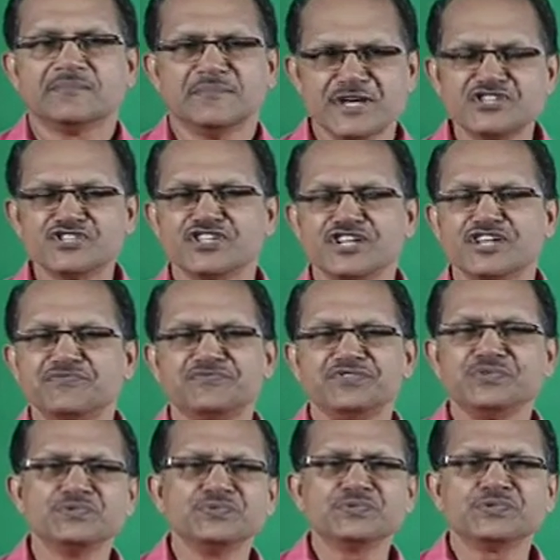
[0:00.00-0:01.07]
mention a
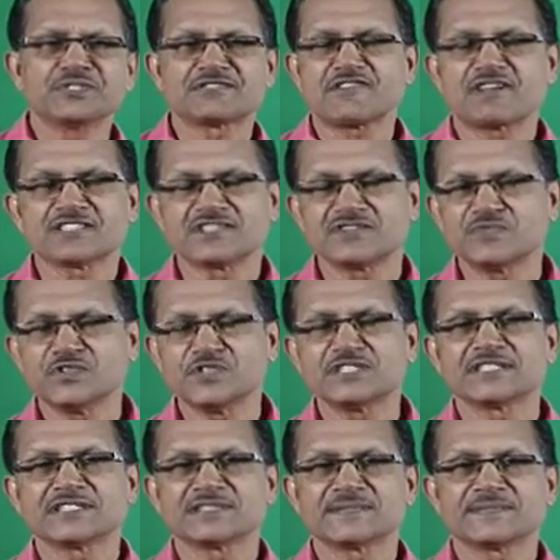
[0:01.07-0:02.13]
few structure words